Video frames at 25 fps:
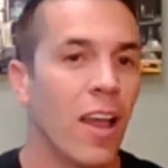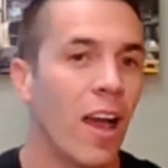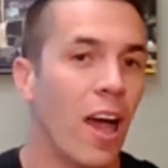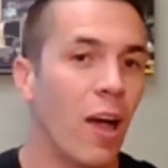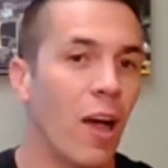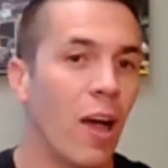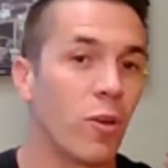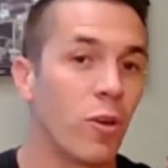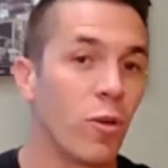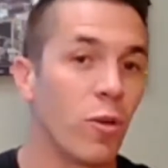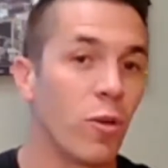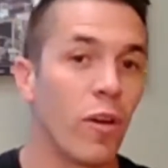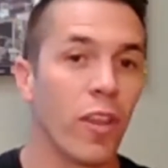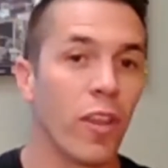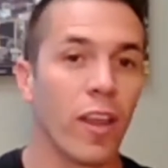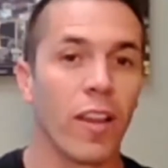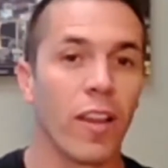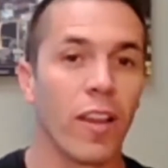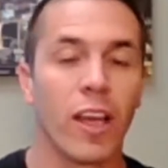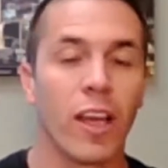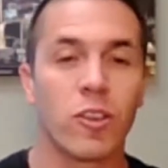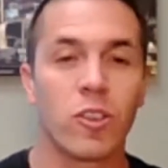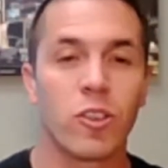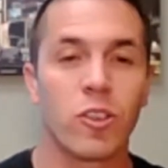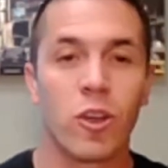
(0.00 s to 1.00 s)
I would do all the
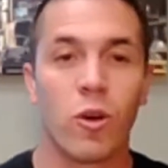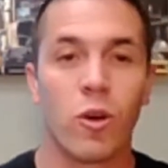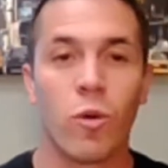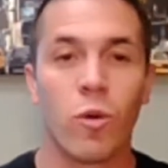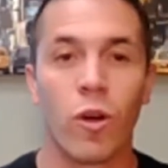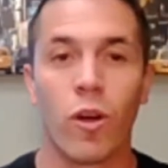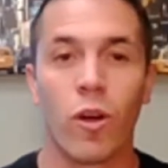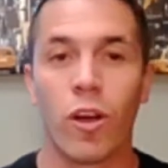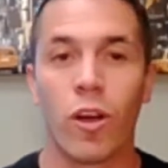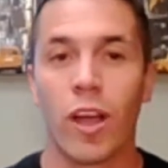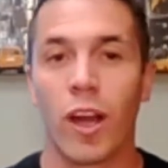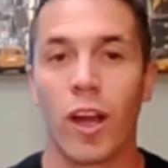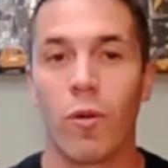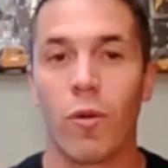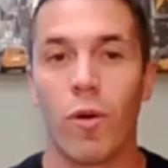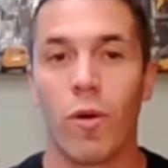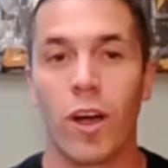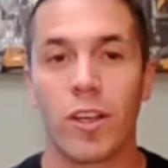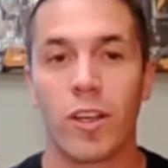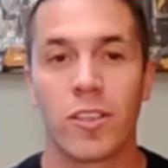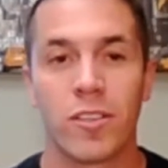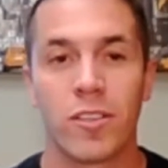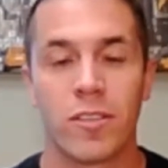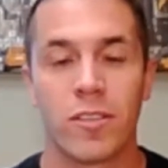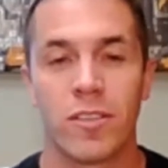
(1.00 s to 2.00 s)
electrical work. I'd
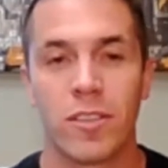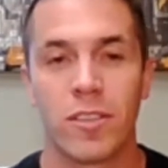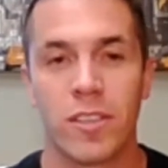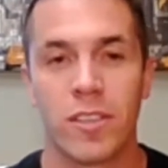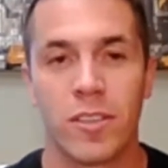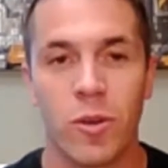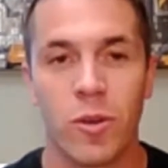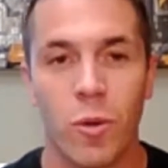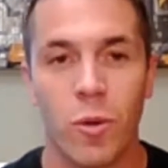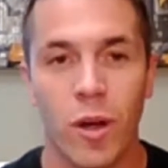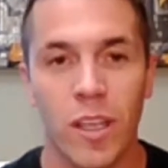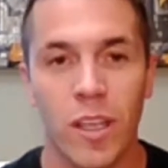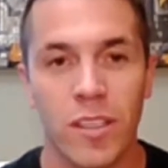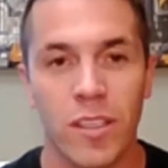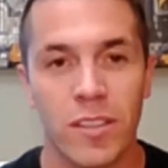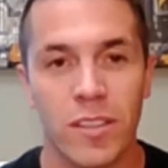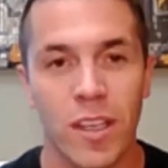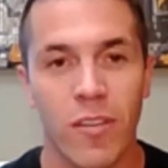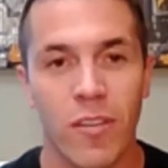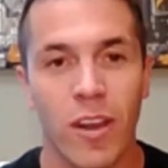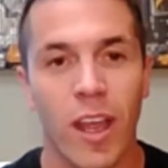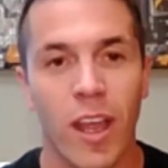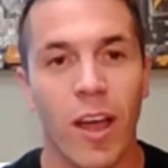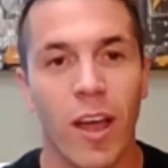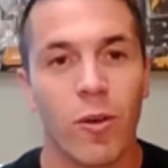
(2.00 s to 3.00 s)
watch
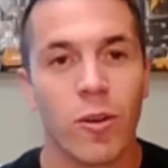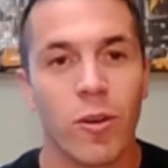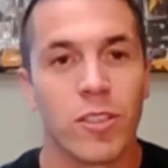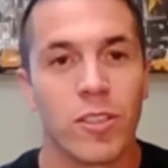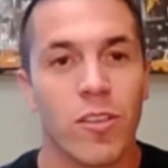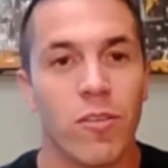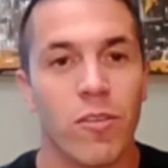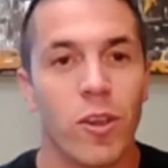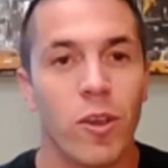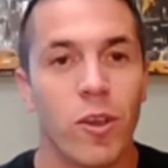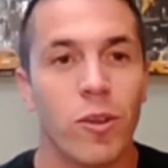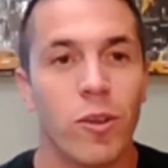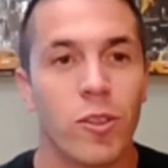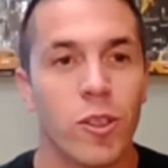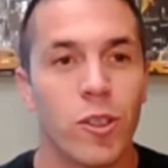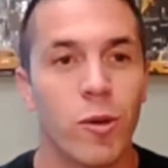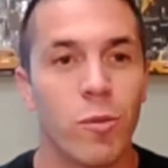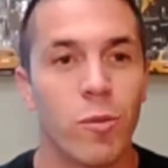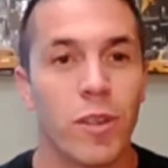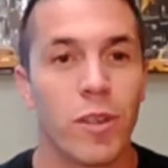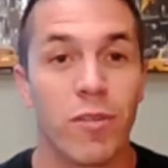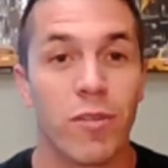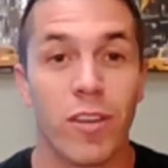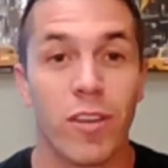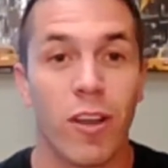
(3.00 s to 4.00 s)
27 hours of
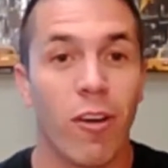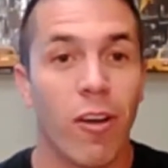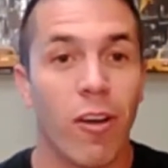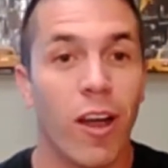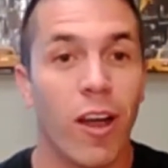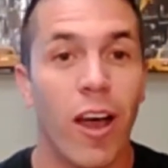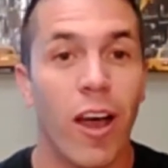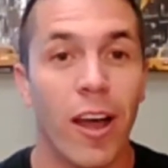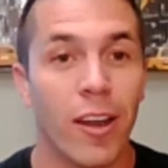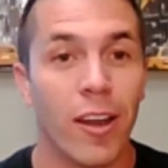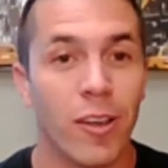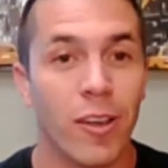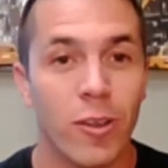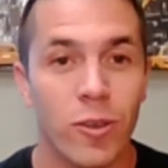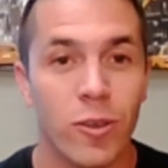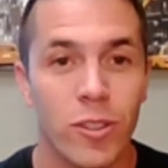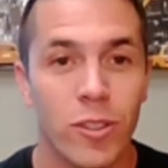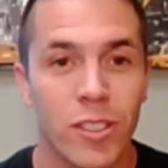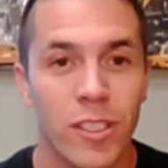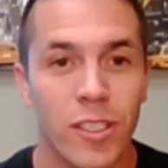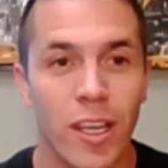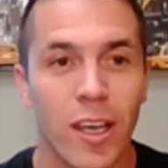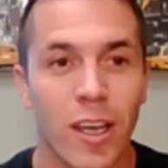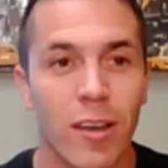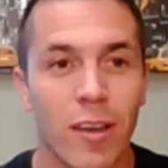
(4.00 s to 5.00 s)
YouTube to figure out how to do
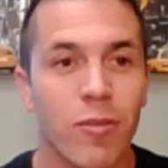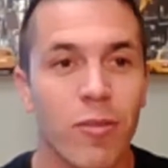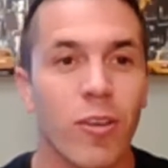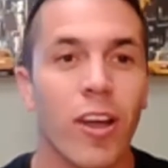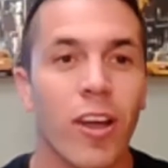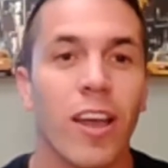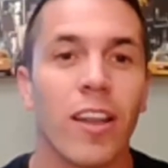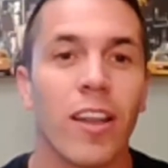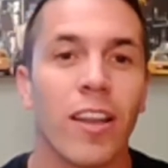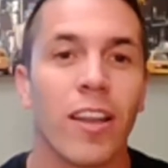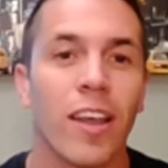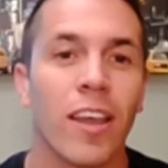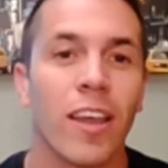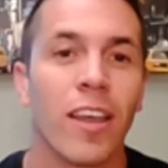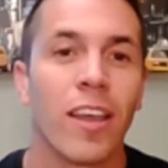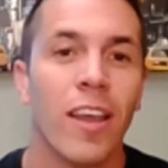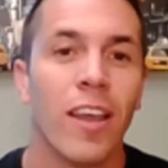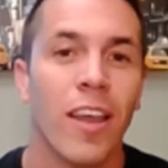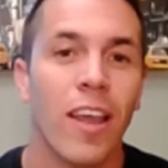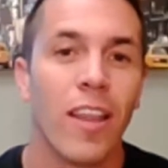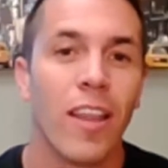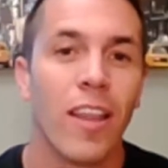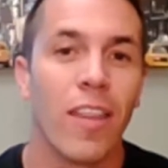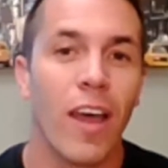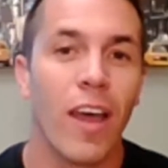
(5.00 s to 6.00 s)
stuff, right? Like
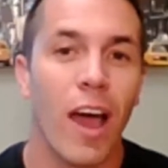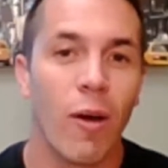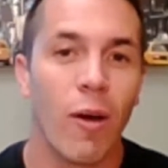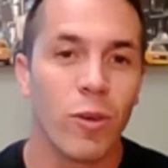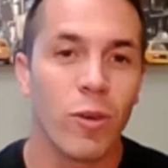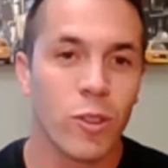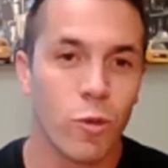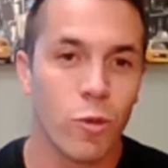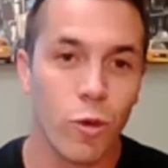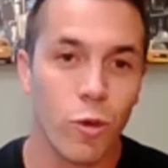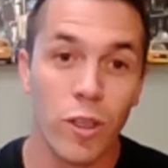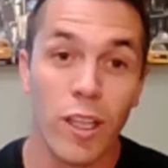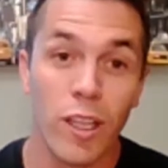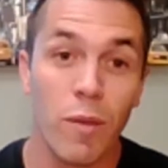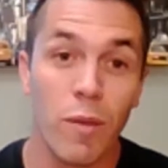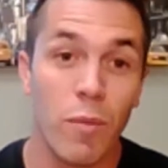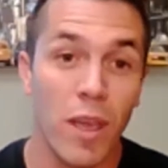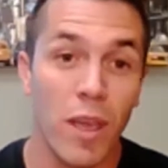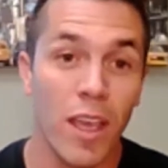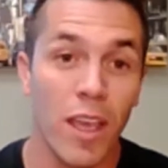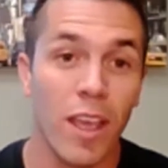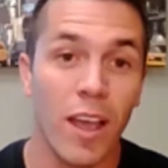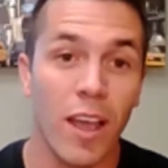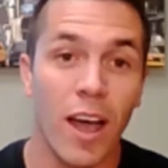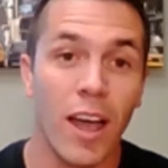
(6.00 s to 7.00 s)
that was really
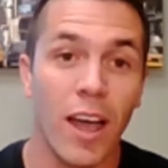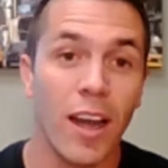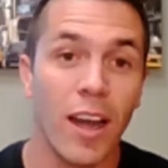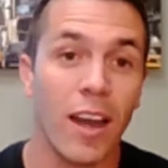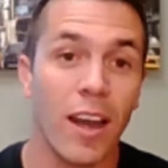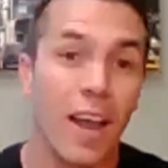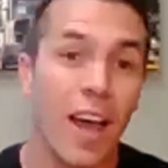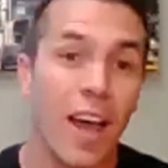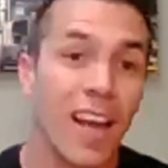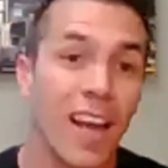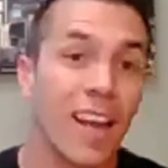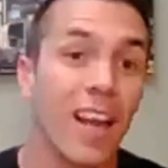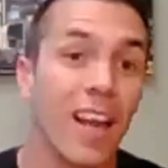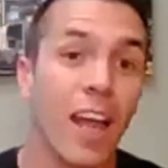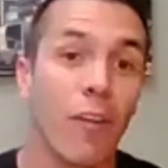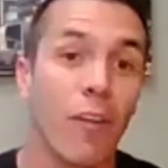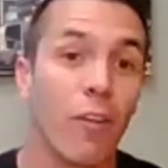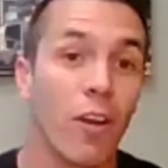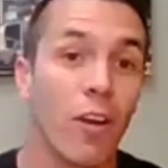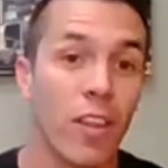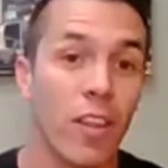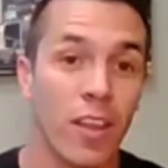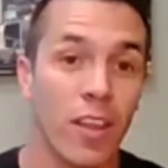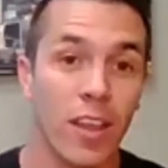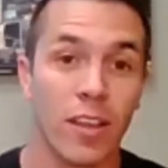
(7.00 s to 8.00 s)
me. I did
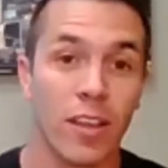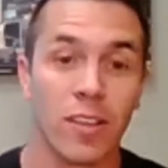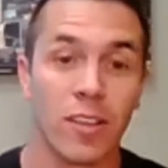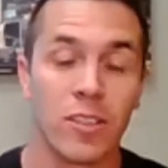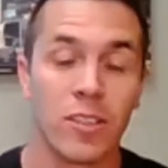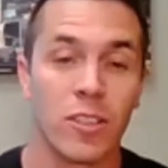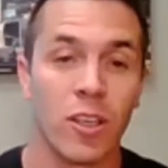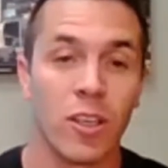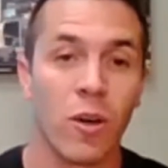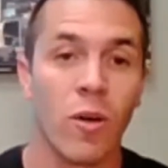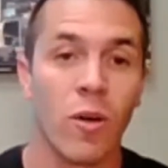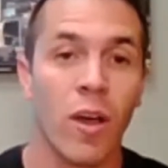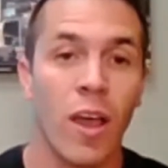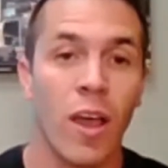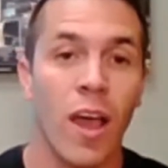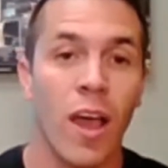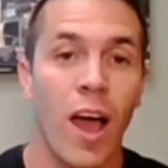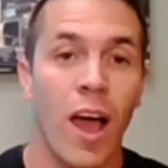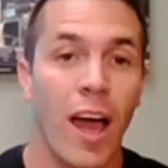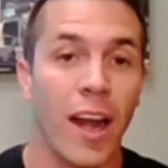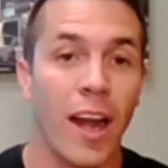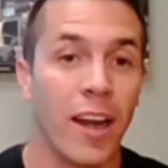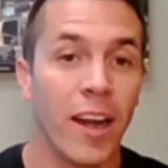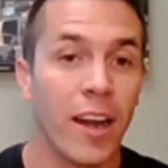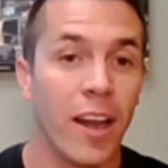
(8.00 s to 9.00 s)
everything. So
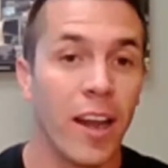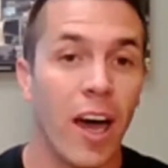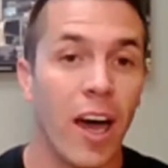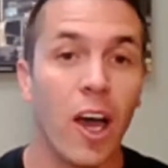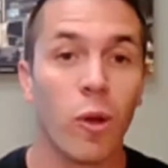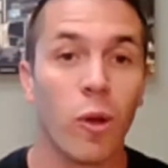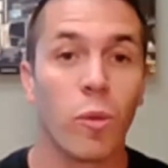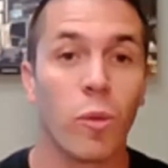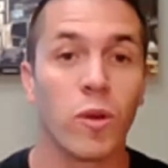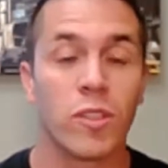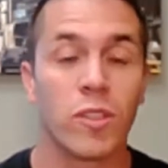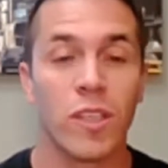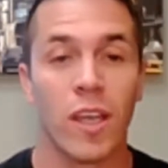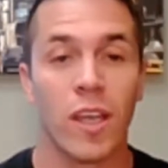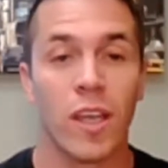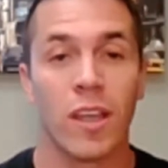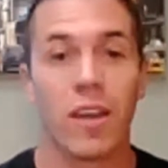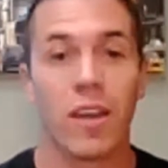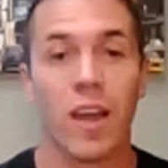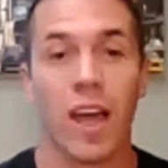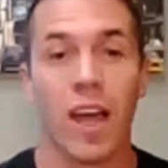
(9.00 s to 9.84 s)
I did 100%.